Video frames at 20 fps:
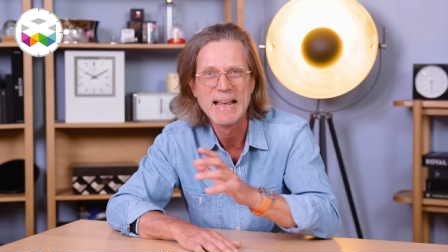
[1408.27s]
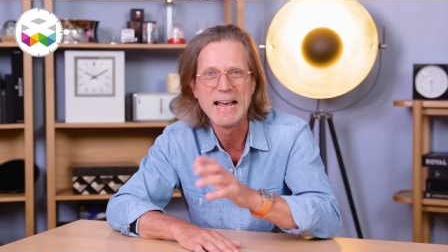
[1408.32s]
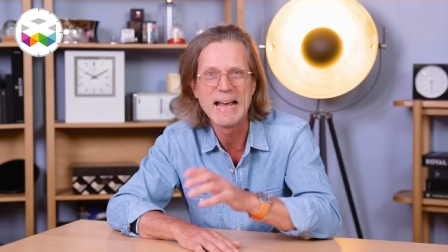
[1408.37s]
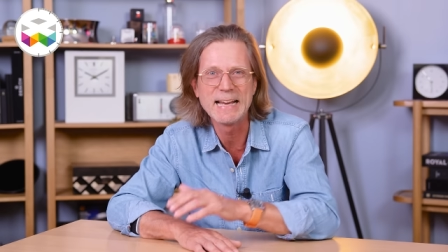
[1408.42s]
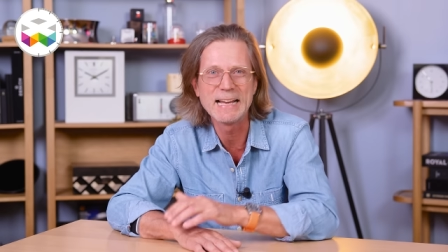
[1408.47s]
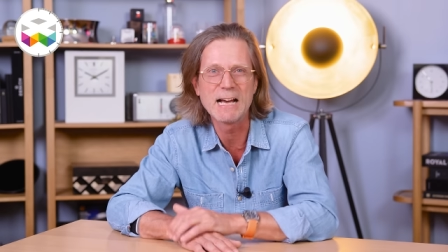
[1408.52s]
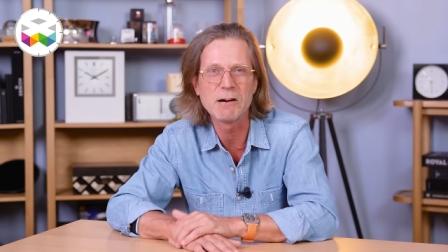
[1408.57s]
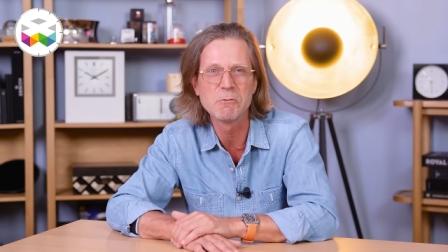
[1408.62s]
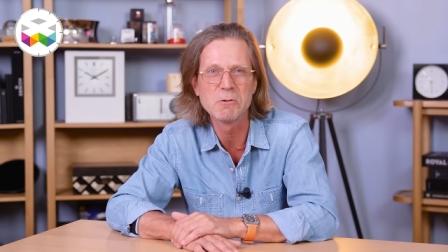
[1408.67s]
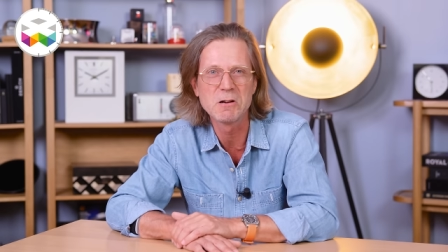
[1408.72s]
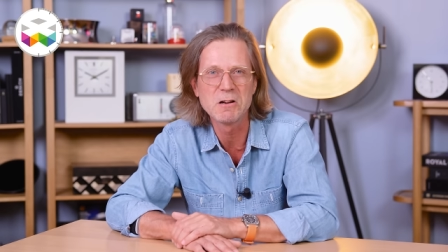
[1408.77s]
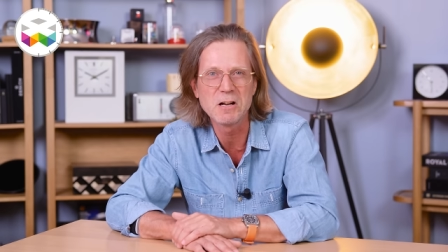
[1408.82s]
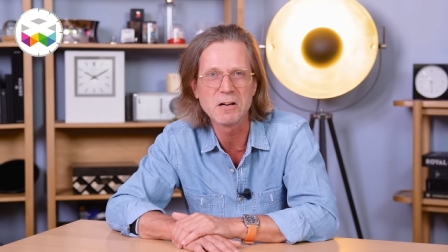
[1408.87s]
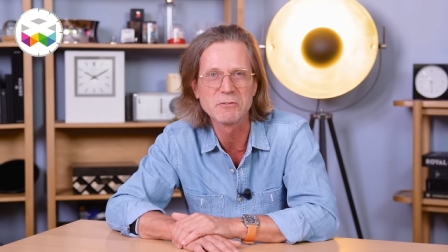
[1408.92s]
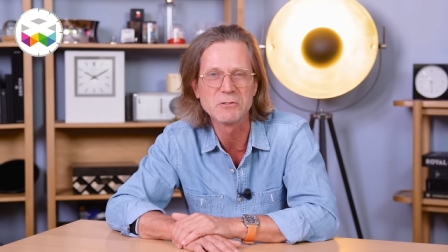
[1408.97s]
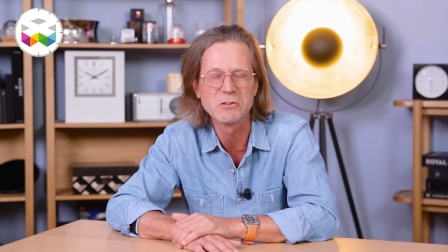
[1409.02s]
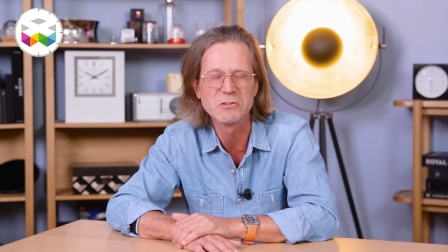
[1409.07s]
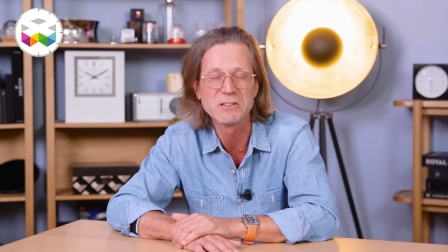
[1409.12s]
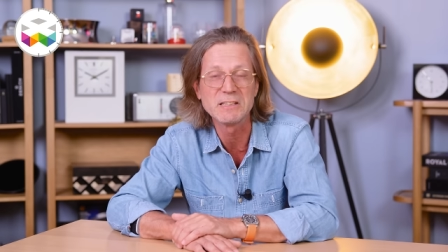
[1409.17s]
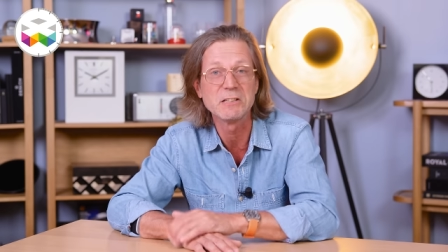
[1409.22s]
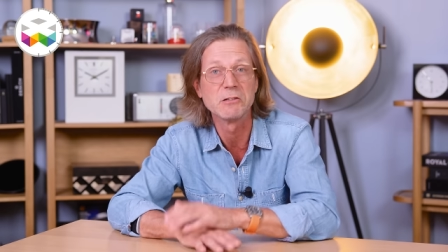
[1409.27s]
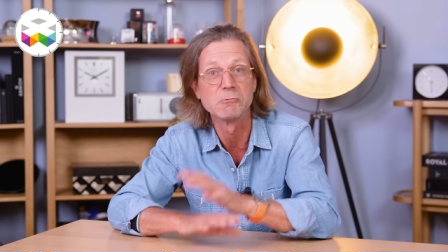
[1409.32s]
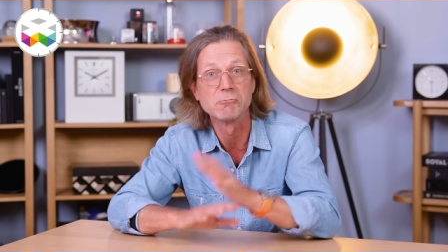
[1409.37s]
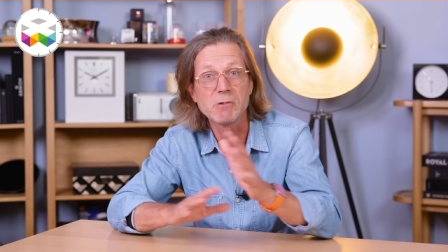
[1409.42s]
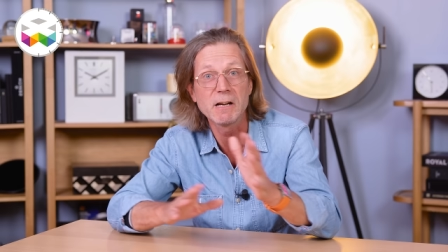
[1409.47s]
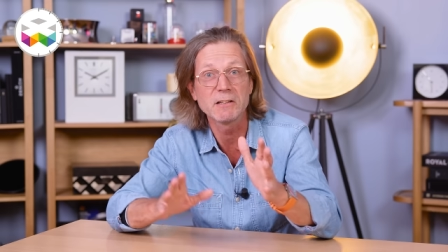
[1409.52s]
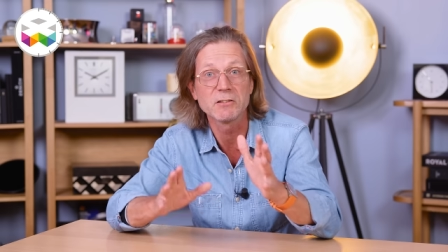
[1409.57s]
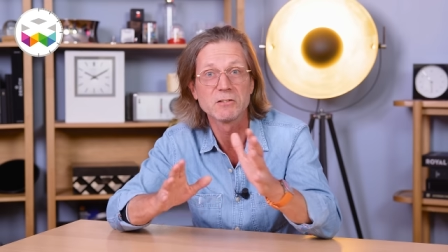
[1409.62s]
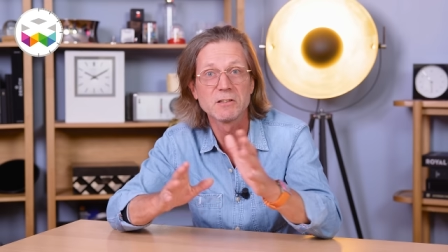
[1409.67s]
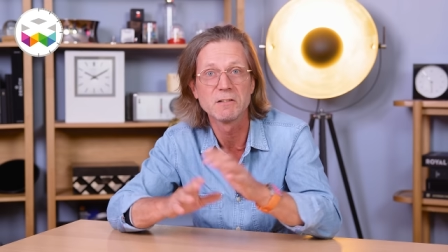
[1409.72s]
and I would love to see the
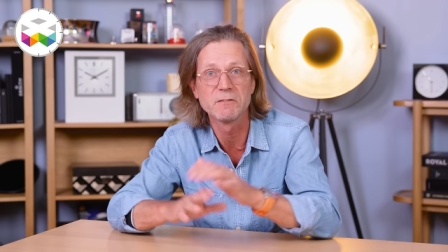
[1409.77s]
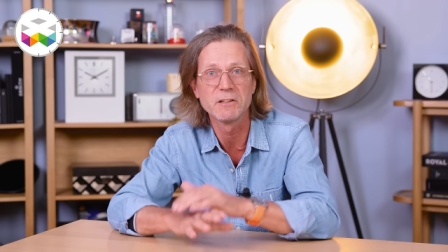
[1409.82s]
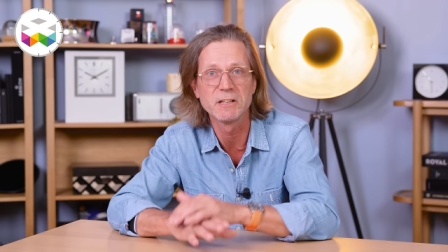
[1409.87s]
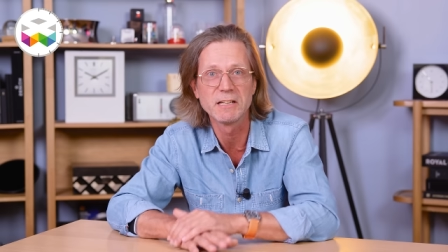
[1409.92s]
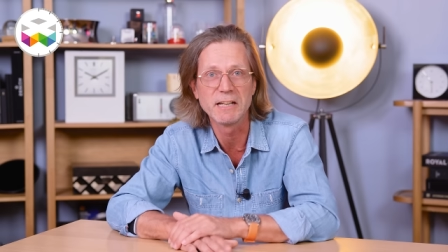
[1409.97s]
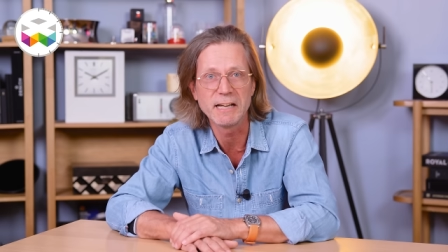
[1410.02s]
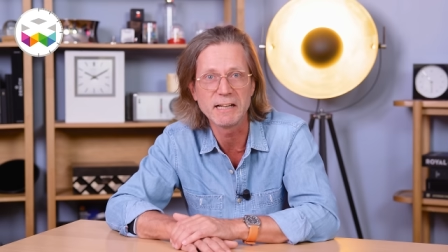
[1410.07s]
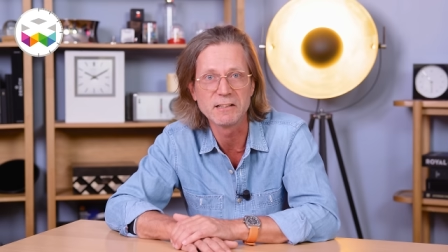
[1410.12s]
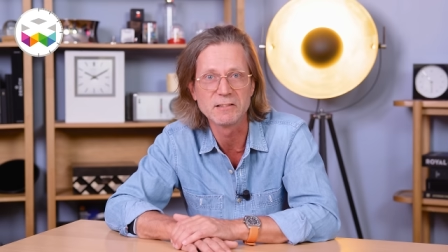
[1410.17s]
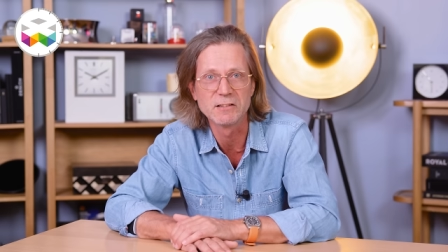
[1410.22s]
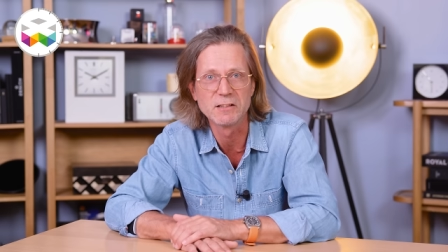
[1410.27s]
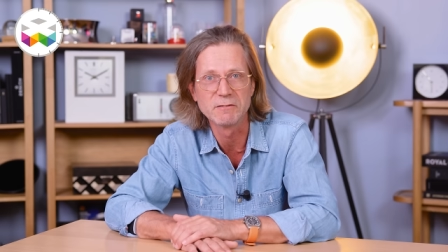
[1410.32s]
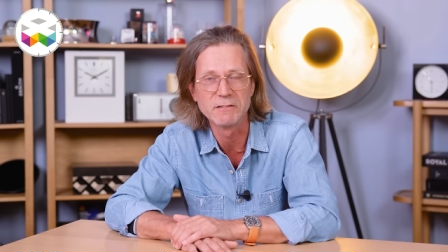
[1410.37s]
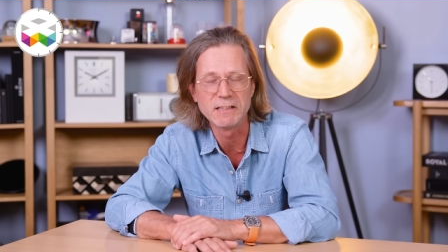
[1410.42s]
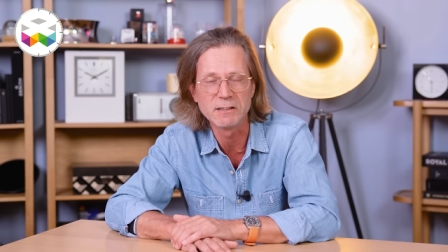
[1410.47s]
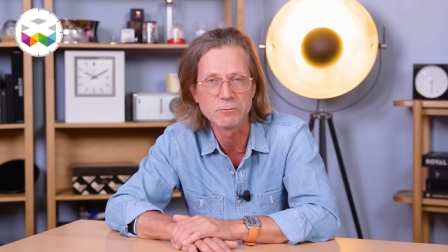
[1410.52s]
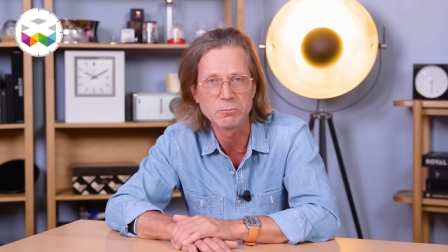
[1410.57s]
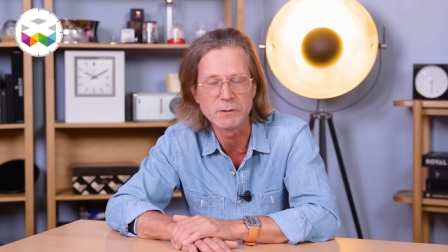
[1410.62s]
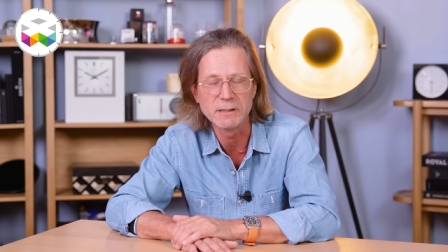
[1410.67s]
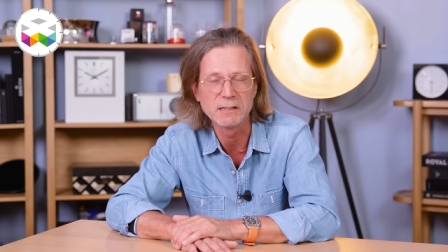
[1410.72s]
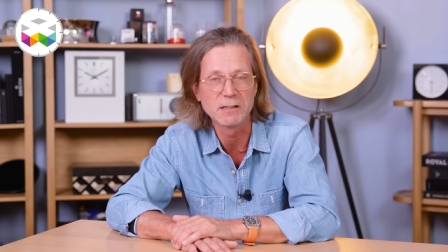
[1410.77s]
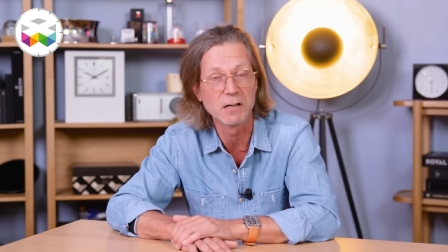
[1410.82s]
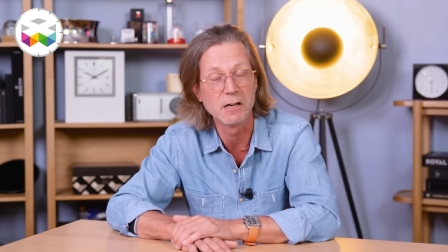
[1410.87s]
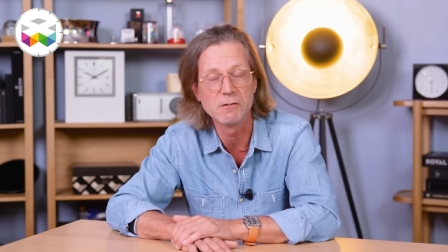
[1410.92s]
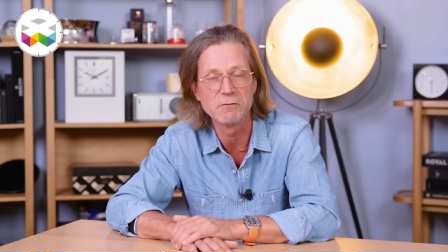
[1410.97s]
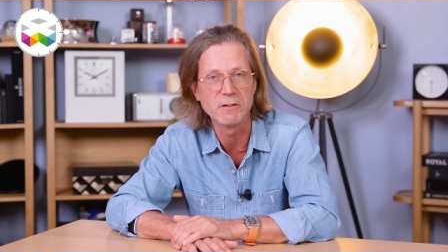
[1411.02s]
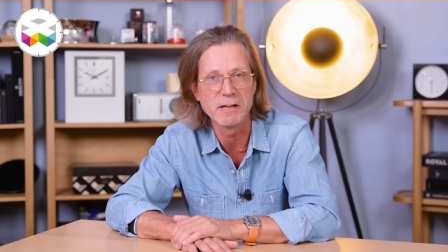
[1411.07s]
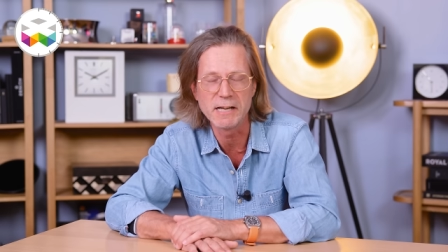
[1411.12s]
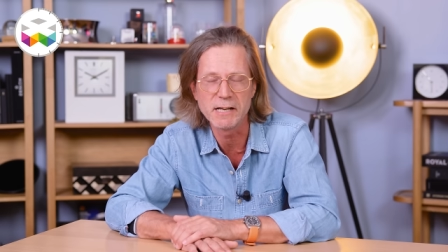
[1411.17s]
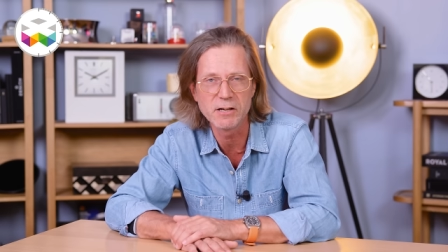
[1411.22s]
rest of the days of this week
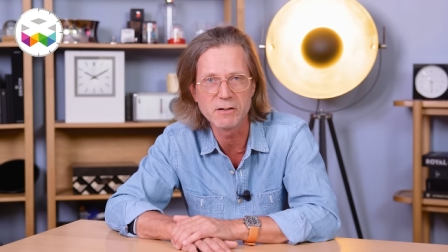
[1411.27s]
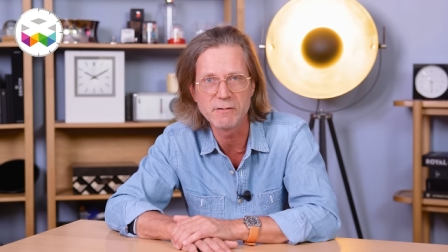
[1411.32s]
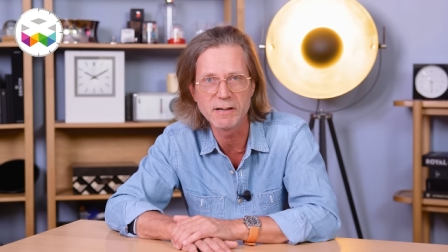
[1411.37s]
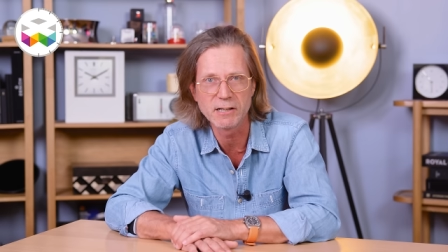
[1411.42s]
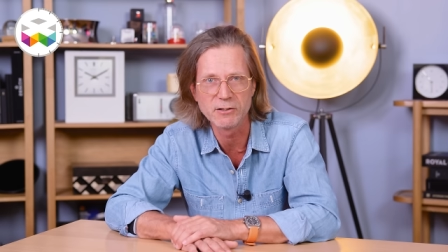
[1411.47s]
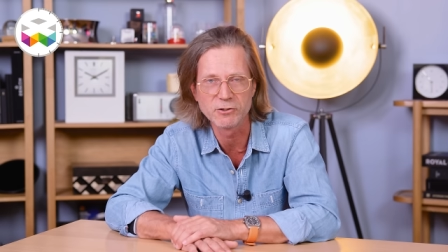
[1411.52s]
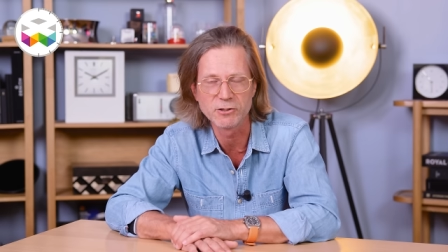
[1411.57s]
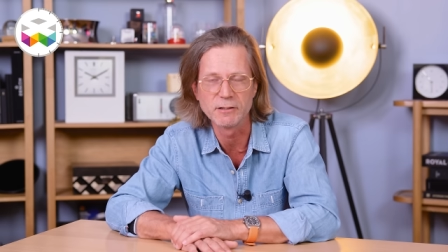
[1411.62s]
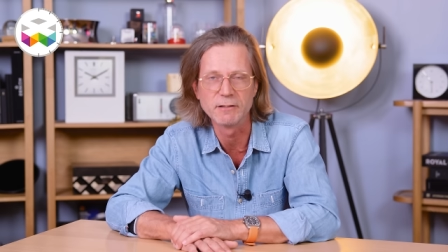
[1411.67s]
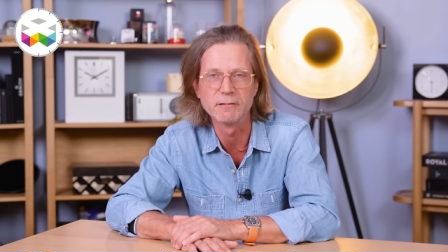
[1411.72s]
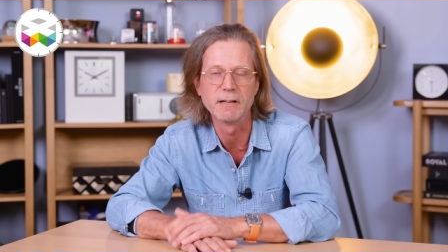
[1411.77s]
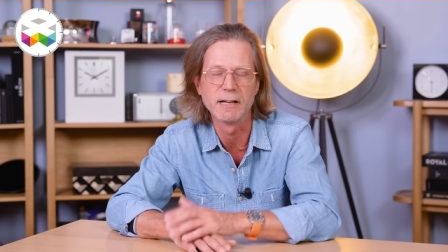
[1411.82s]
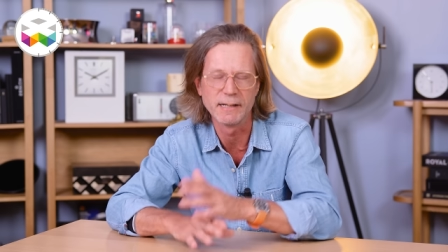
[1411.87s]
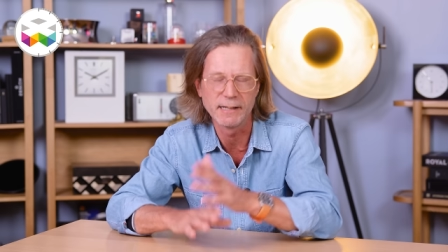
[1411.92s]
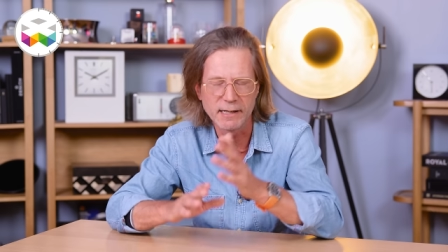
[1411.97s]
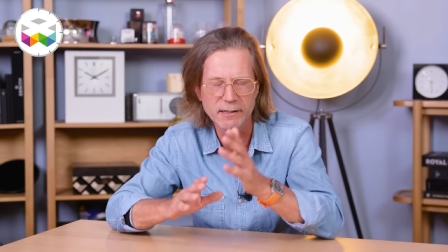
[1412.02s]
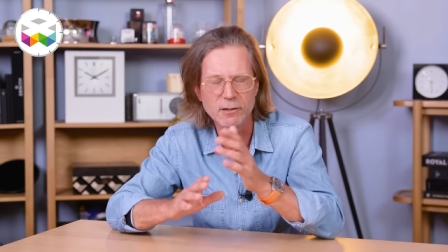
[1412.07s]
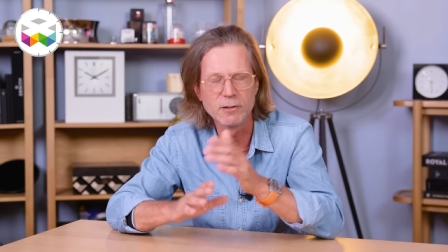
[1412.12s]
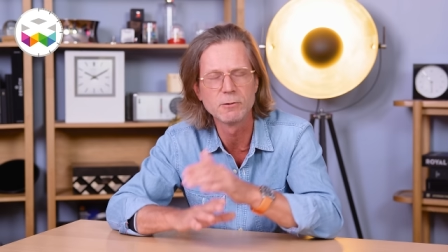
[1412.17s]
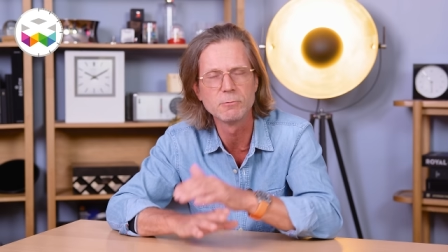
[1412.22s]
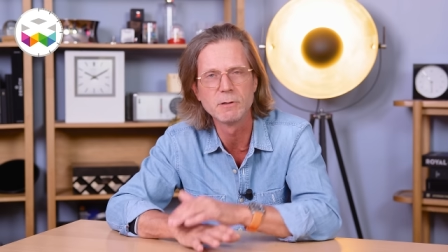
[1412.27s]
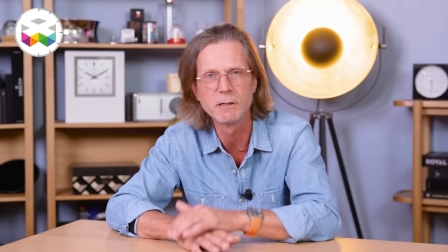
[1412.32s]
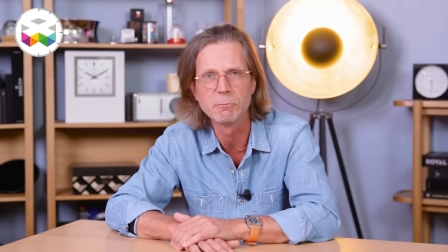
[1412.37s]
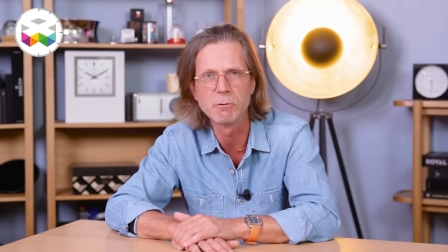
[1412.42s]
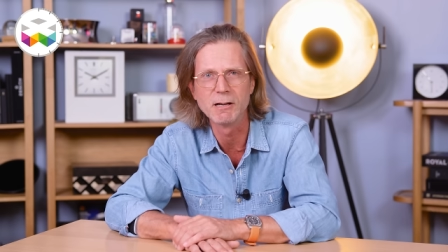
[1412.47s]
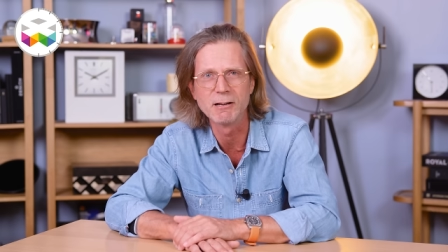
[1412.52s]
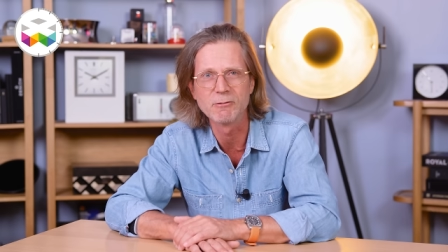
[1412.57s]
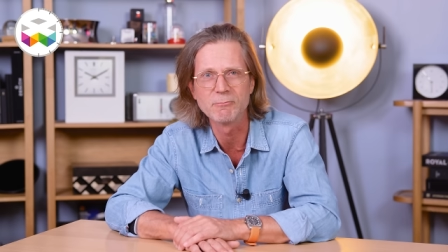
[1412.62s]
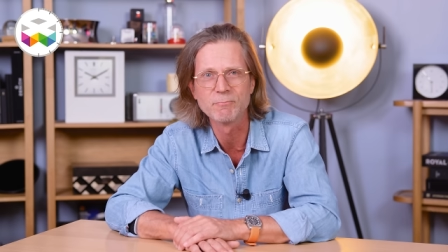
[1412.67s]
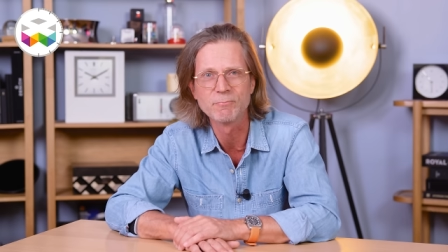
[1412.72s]
of innovation, and I know we
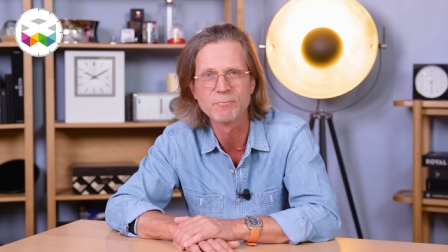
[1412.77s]
will.